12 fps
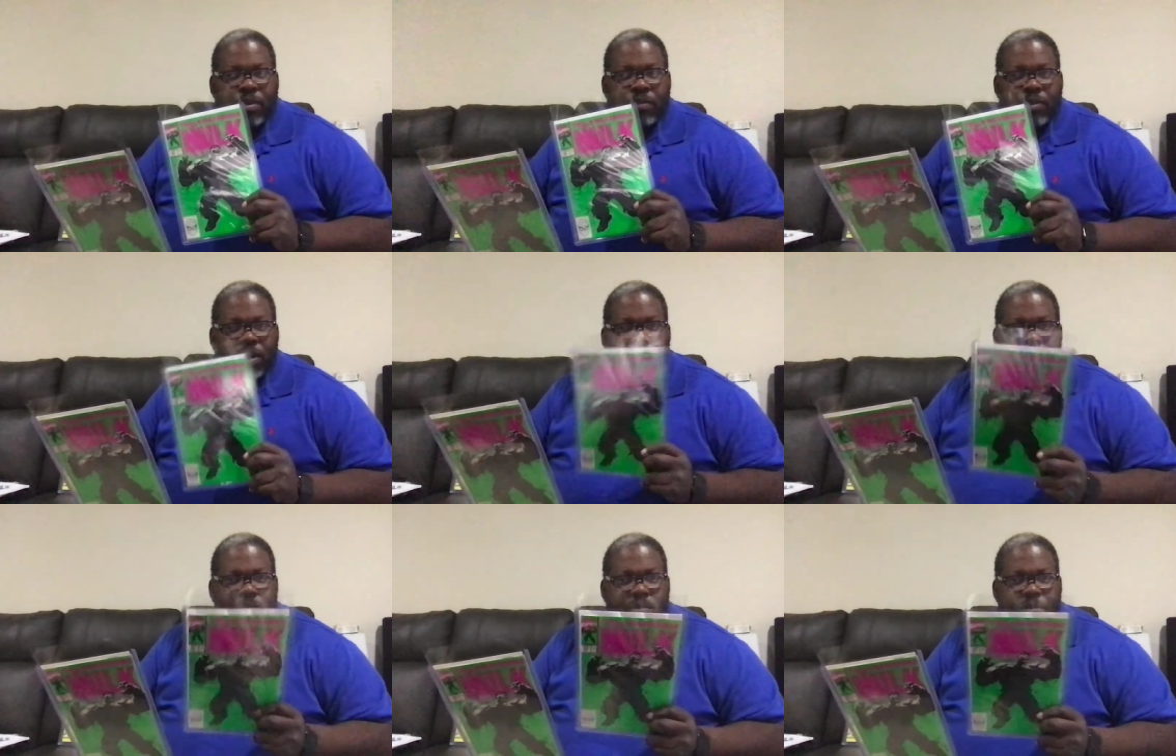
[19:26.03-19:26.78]

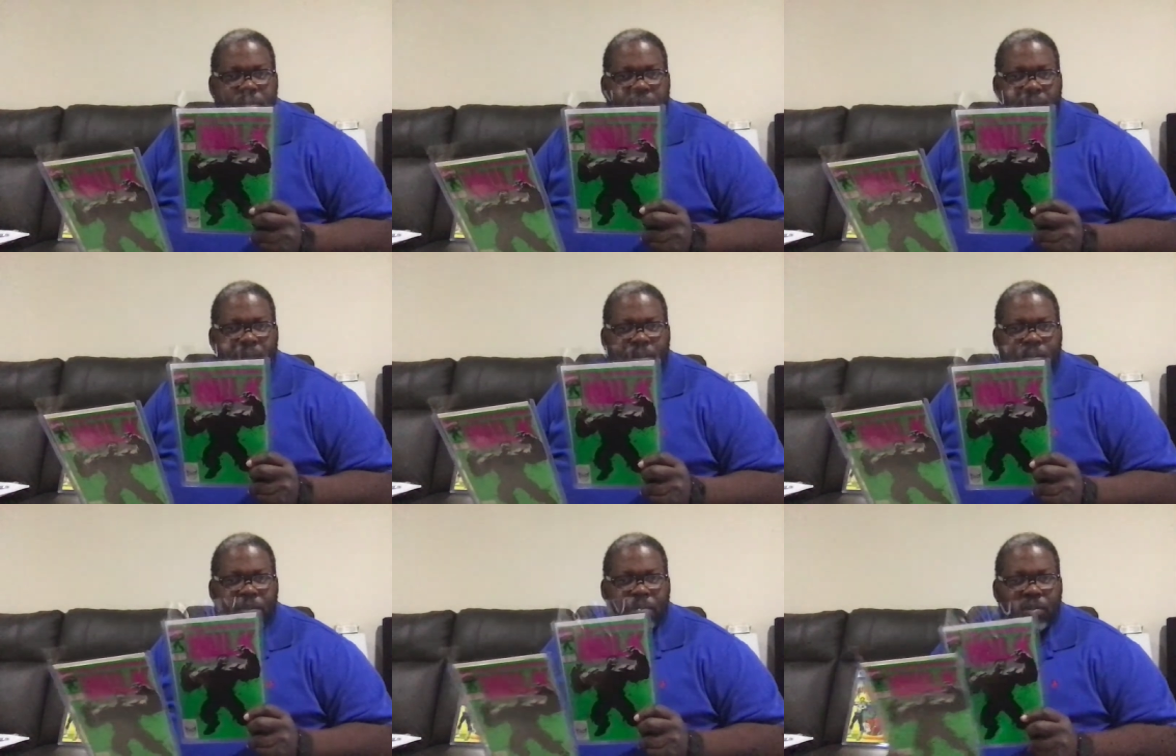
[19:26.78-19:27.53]
from
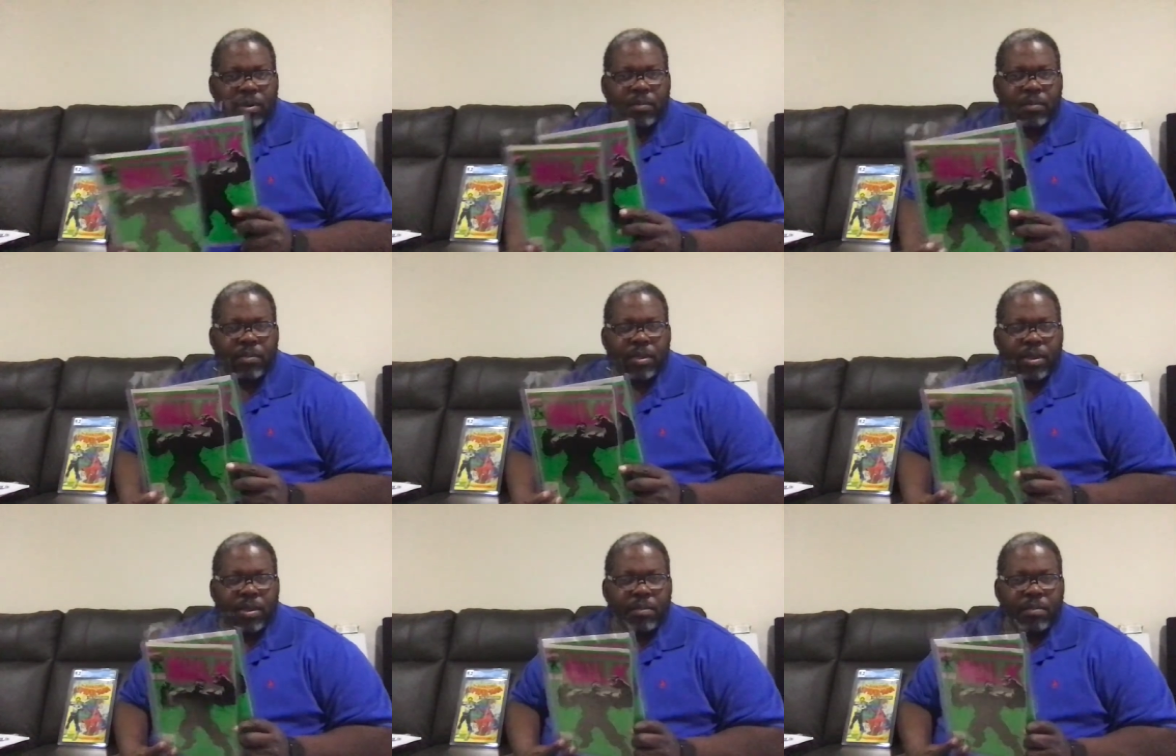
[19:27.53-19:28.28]
one of
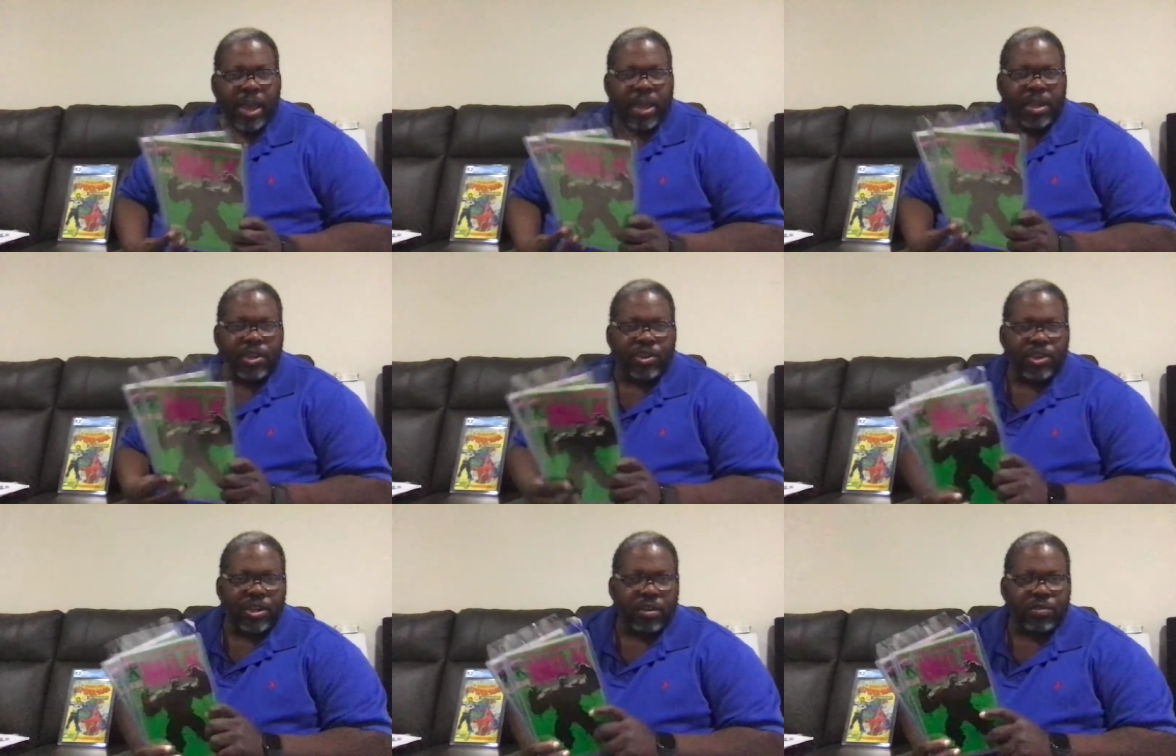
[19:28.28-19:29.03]
Manny and
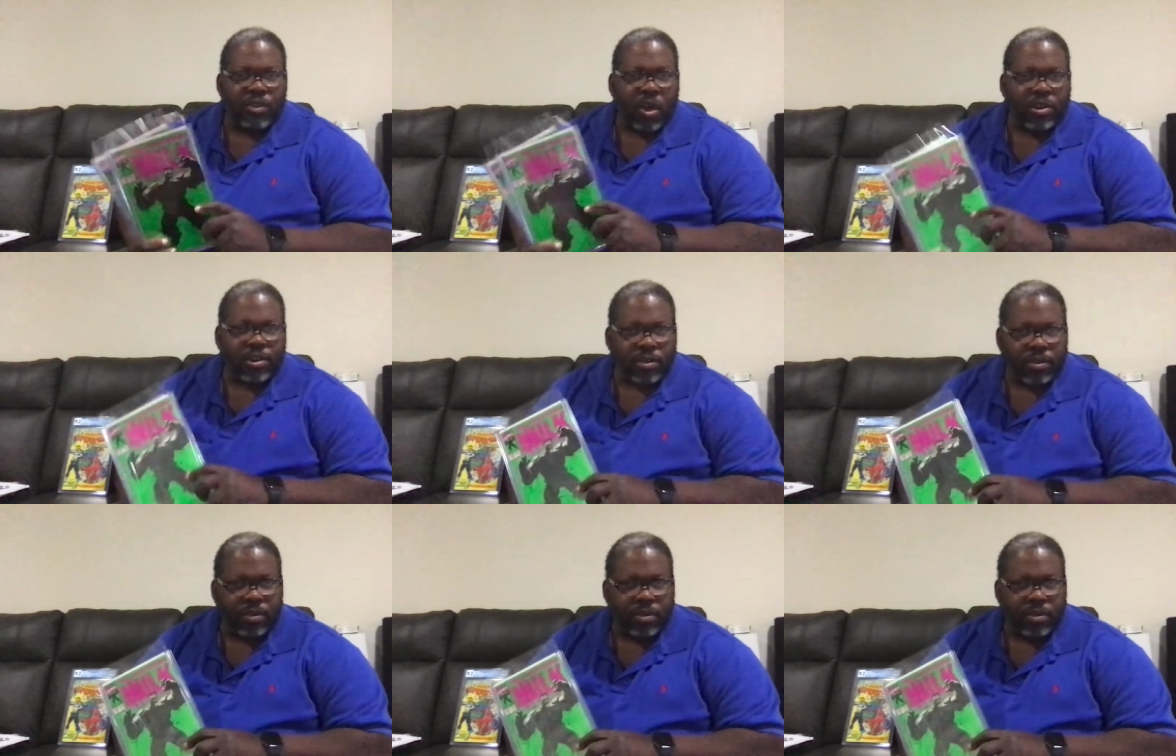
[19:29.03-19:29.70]
Chino's auctions.